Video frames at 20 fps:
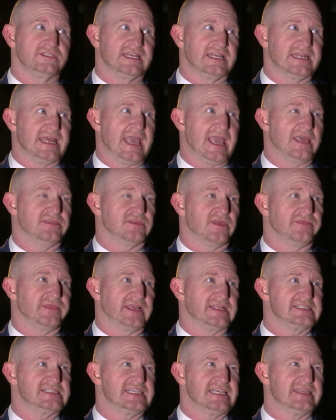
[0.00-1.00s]
today that
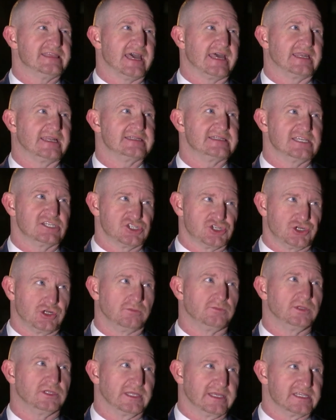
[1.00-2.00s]
they'd see that additional
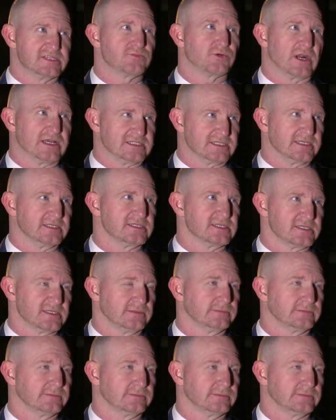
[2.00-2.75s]
police presence.